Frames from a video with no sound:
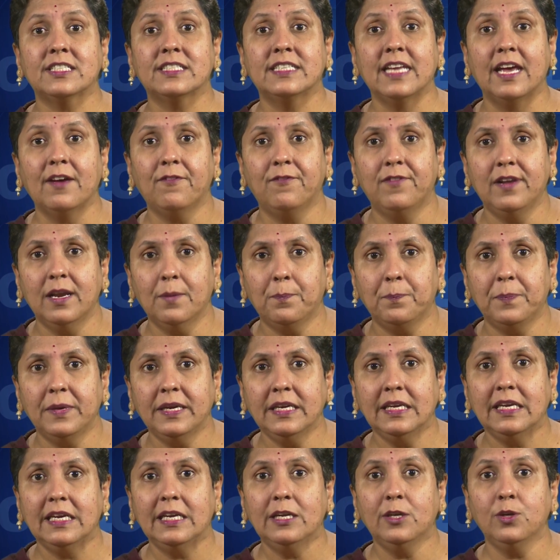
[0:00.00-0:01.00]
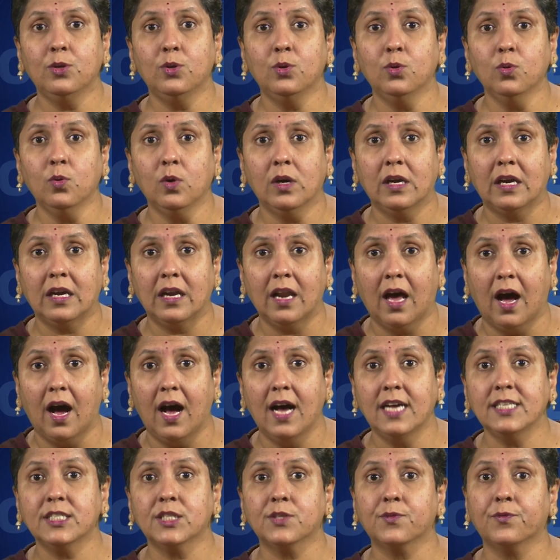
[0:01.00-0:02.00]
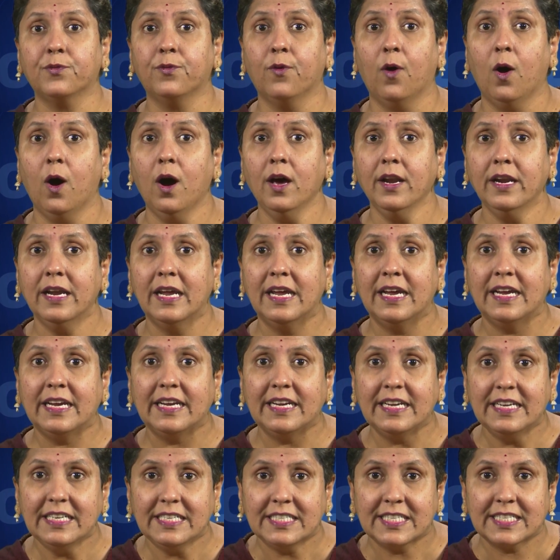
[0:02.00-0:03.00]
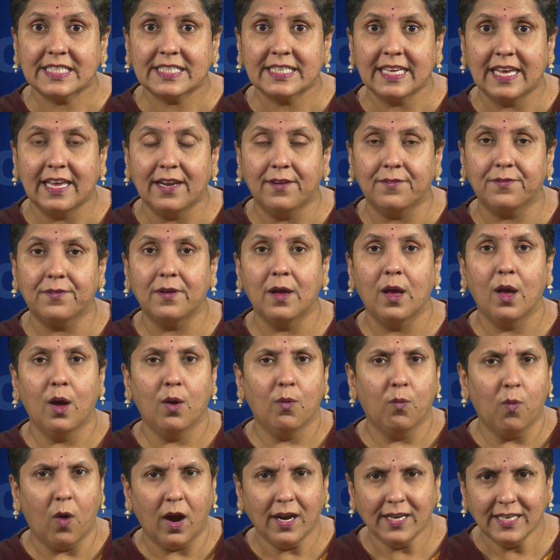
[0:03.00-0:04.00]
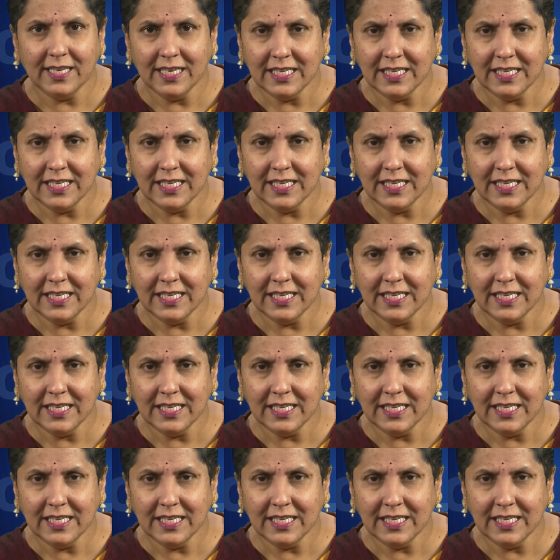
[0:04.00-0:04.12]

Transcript: developing into class for itself. What